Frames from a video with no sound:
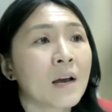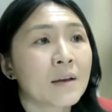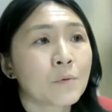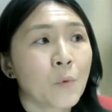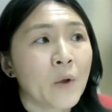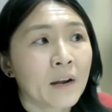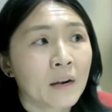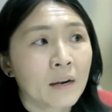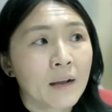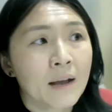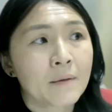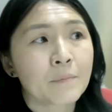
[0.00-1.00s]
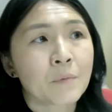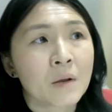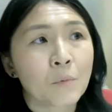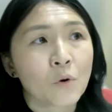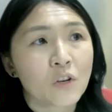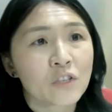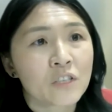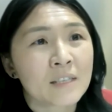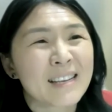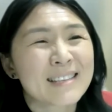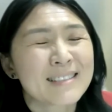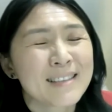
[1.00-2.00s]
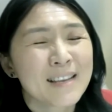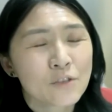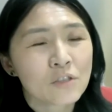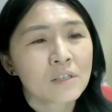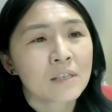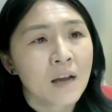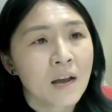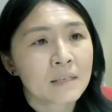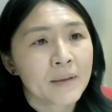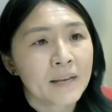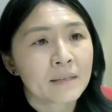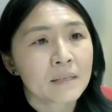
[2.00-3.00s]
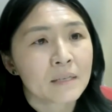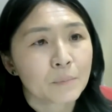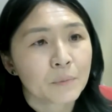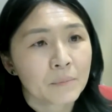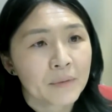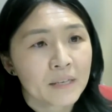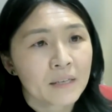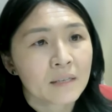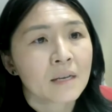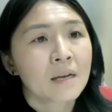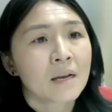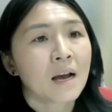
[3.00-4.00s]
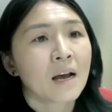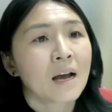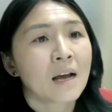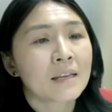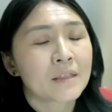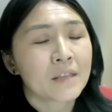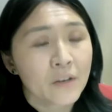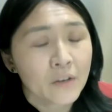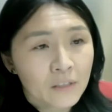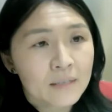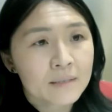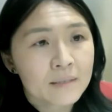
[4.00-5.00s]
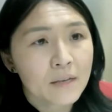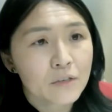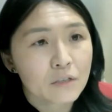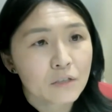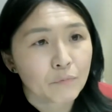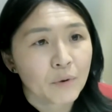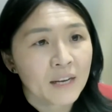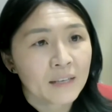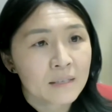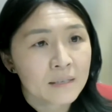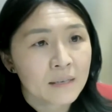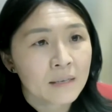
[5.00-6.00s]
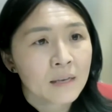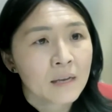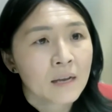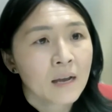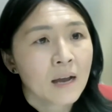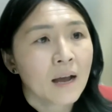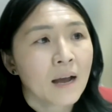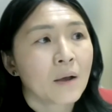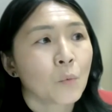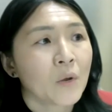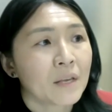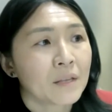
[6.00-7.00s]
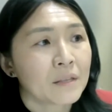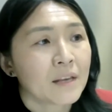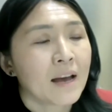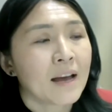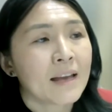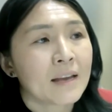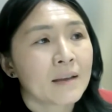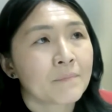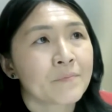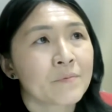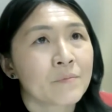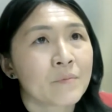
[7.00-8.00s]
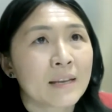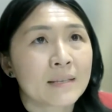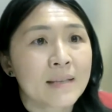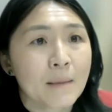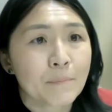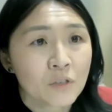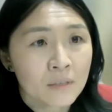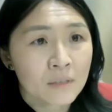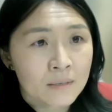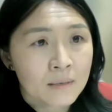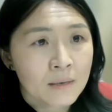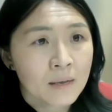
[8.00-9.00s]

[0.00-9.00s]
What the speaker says: where abortion essentially on demand is permitted in the early stages of pregnancy, with exceptions